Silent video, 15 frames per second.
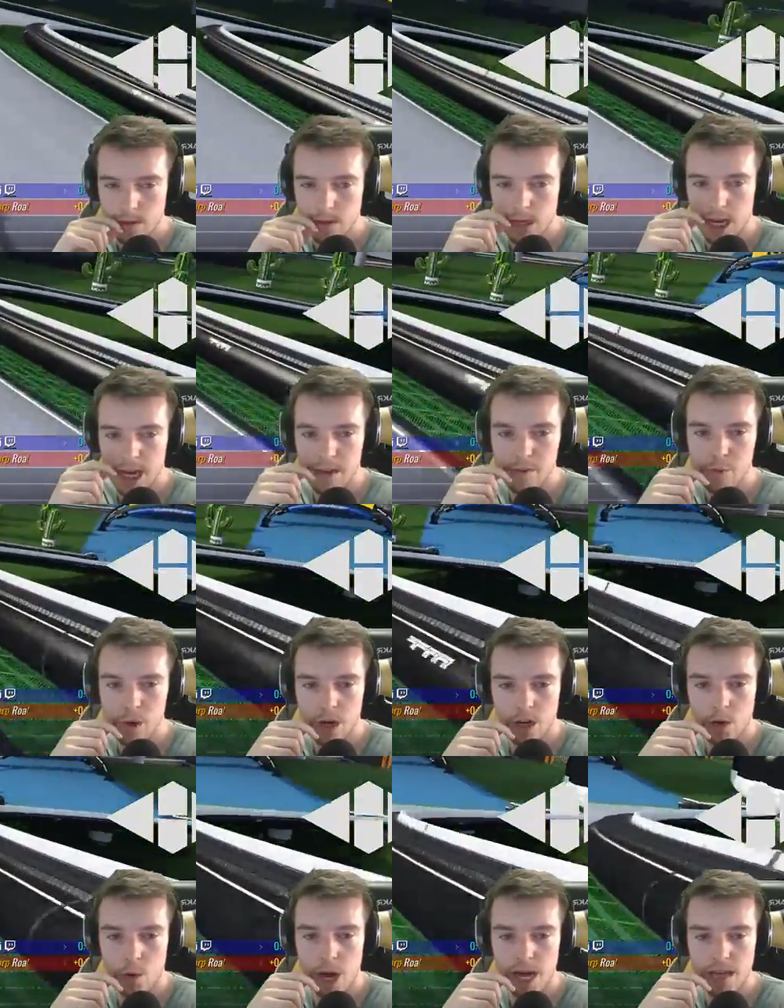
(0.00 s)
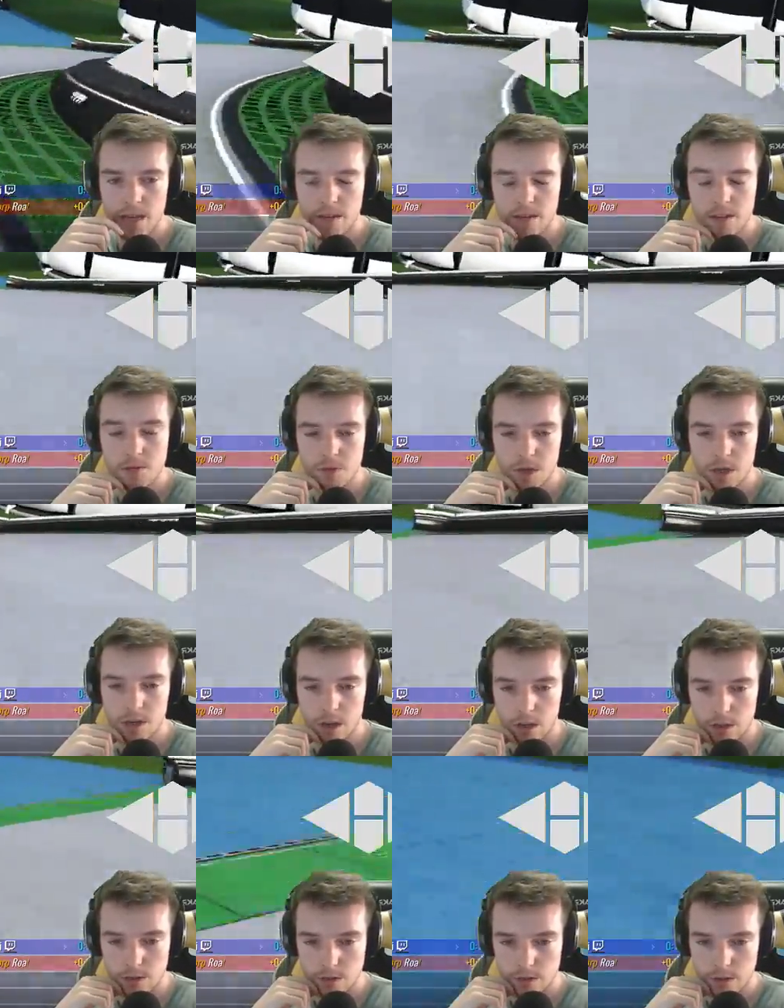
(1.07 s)
Yeah, if we're quiet, it's really
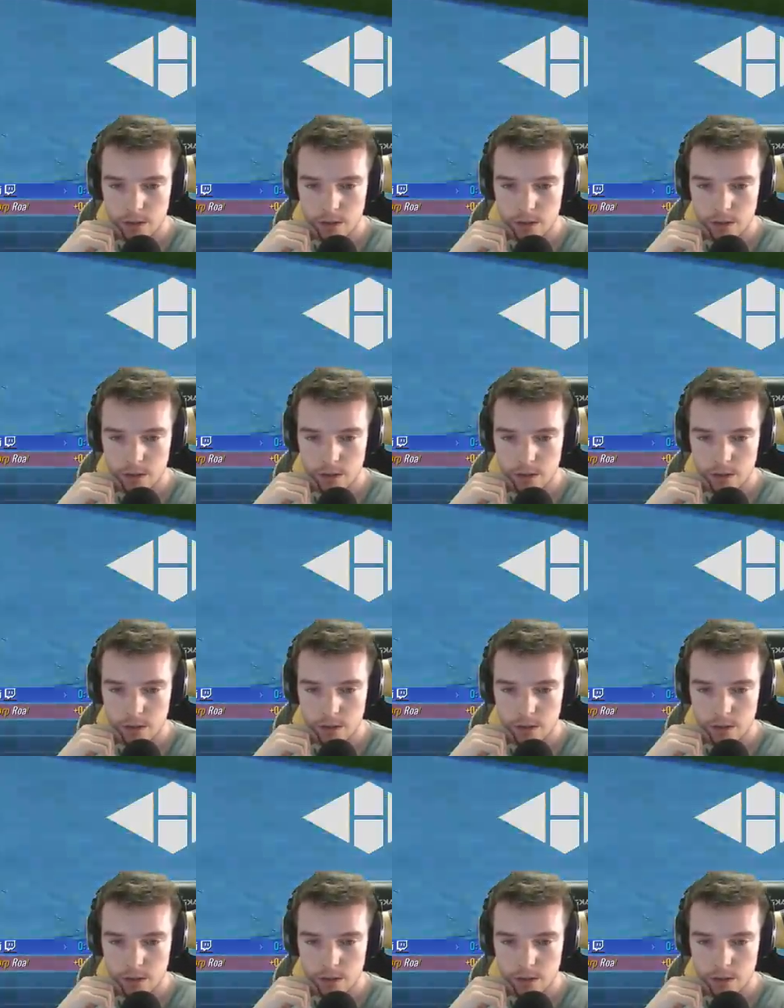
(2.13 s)
close.